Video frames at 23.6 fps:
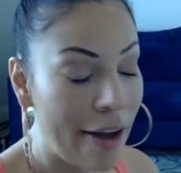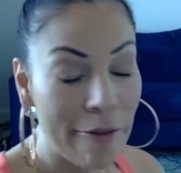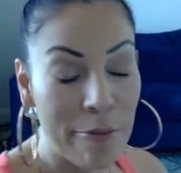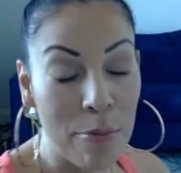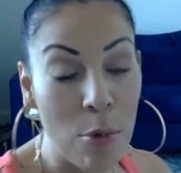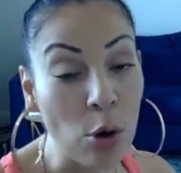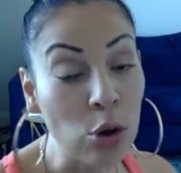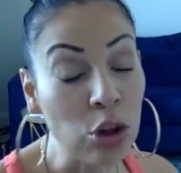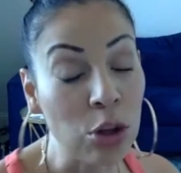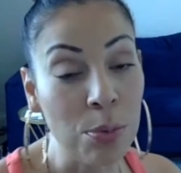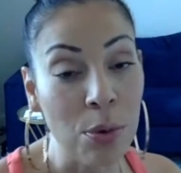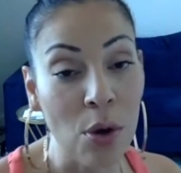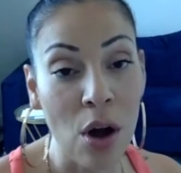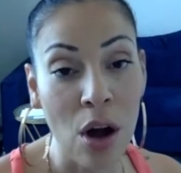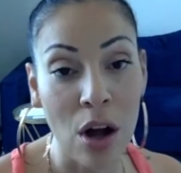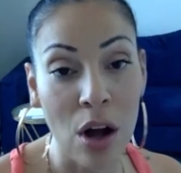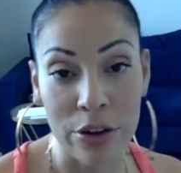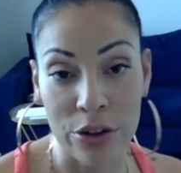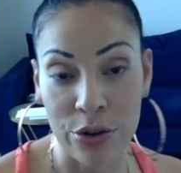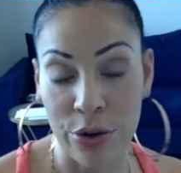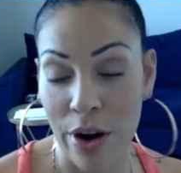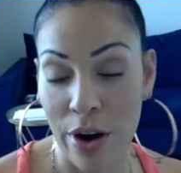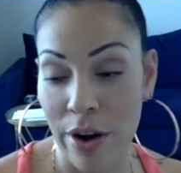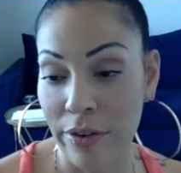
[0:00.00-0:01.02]
have multiple
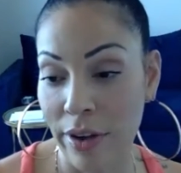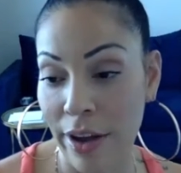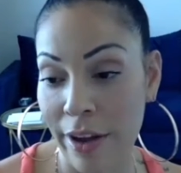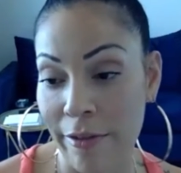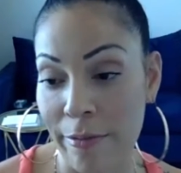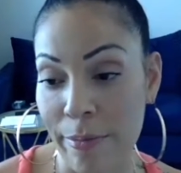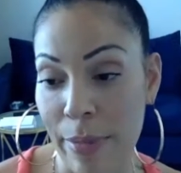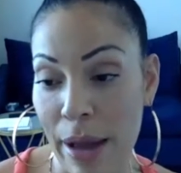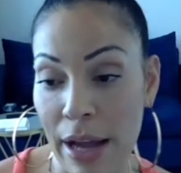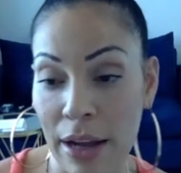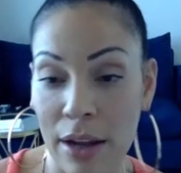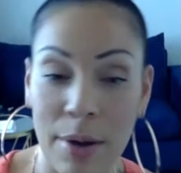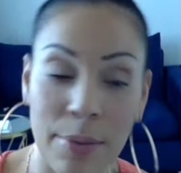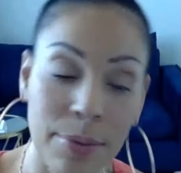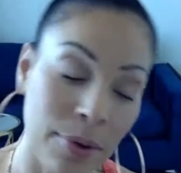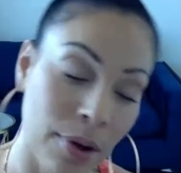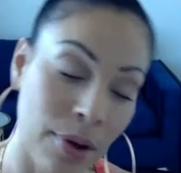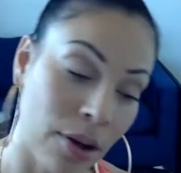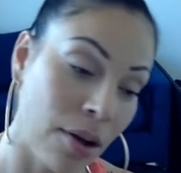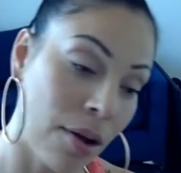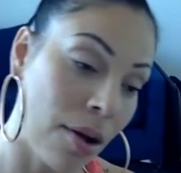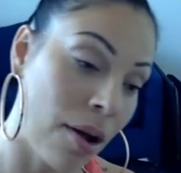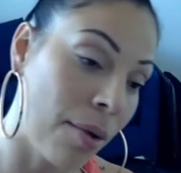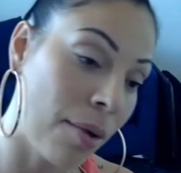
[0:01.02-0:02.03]
hard drives. I have
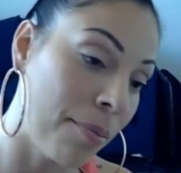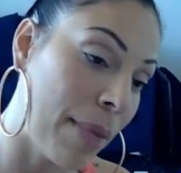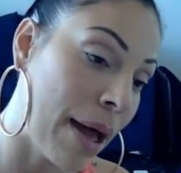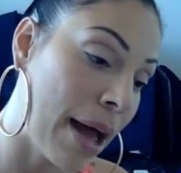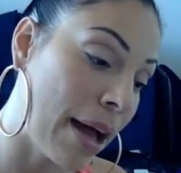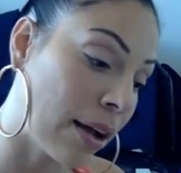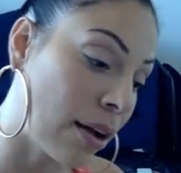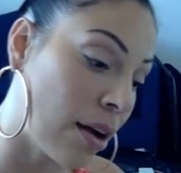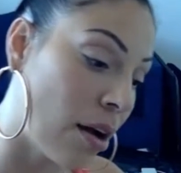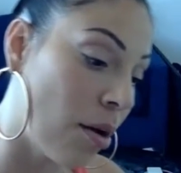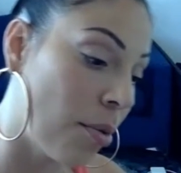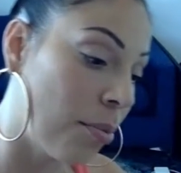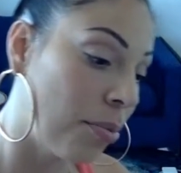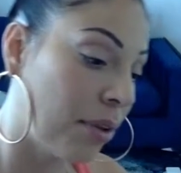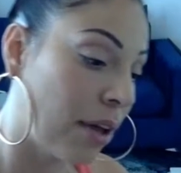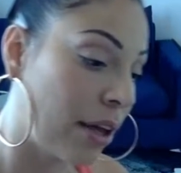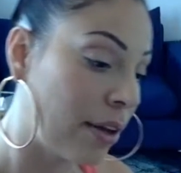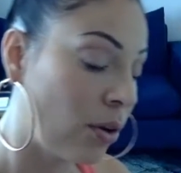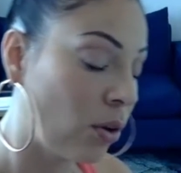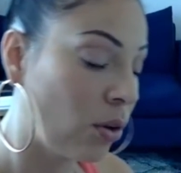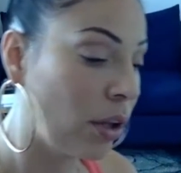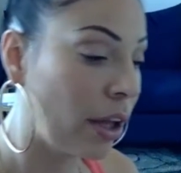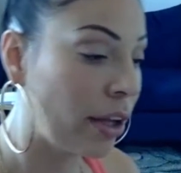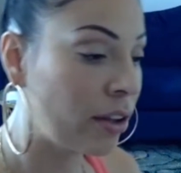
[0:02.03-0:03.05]
backups on
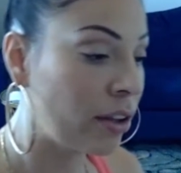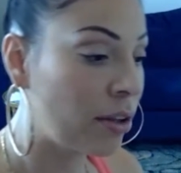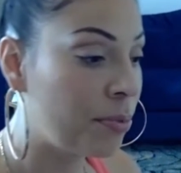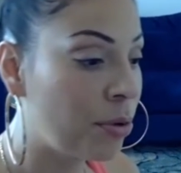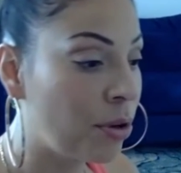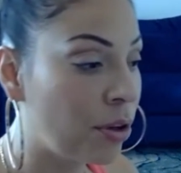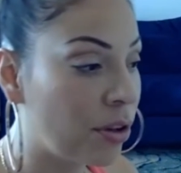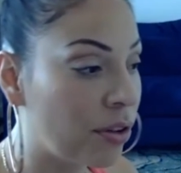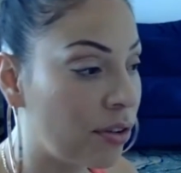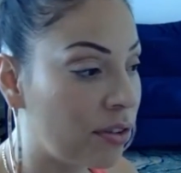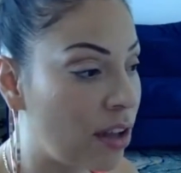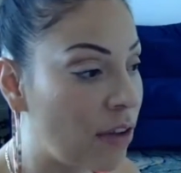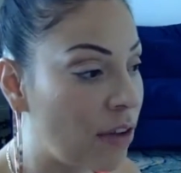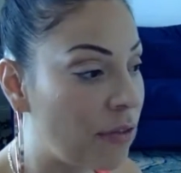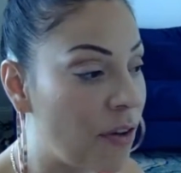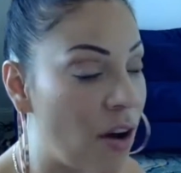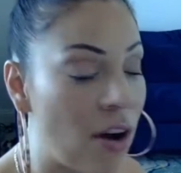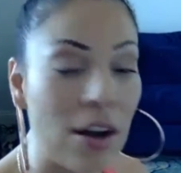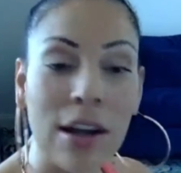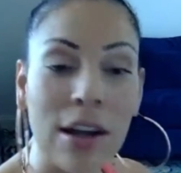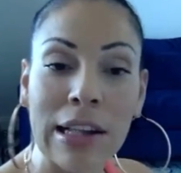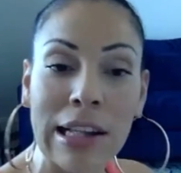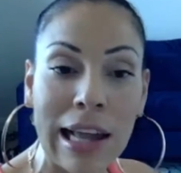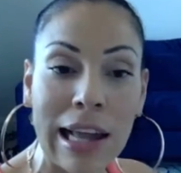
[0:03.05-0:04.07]
backups. I don't like to put stuff
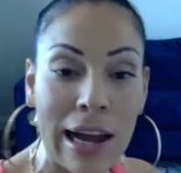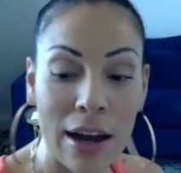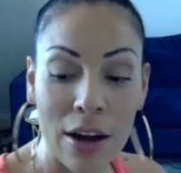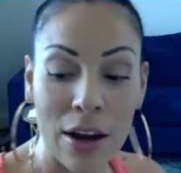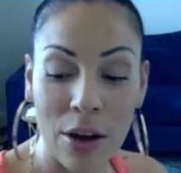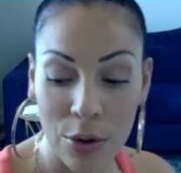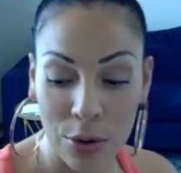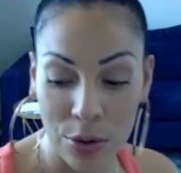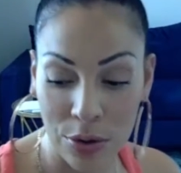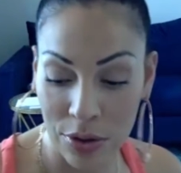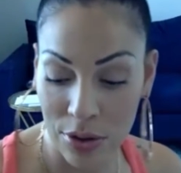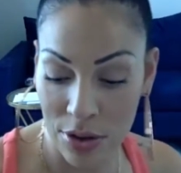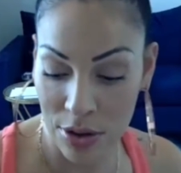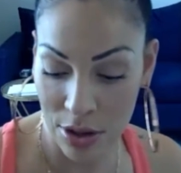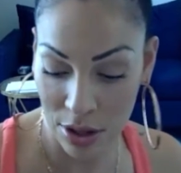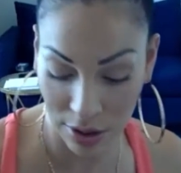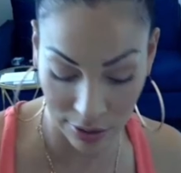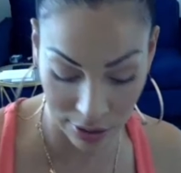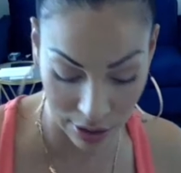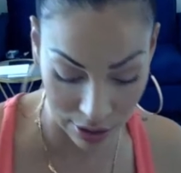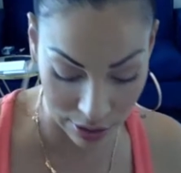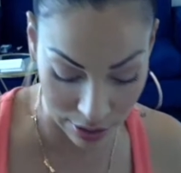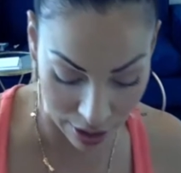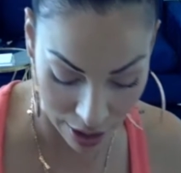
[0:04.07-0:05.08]
on clouds and
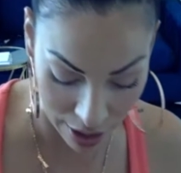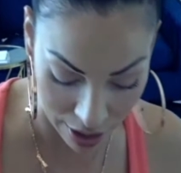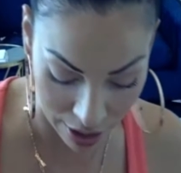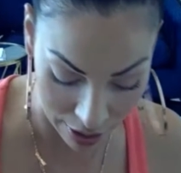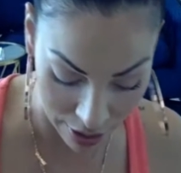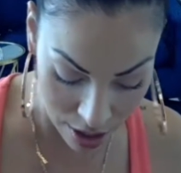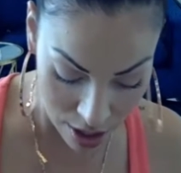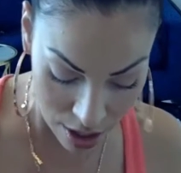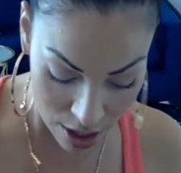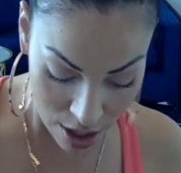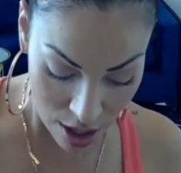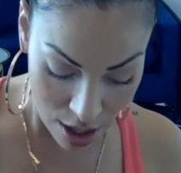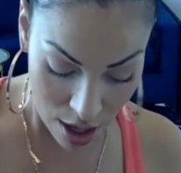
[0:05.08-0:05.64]
things like that.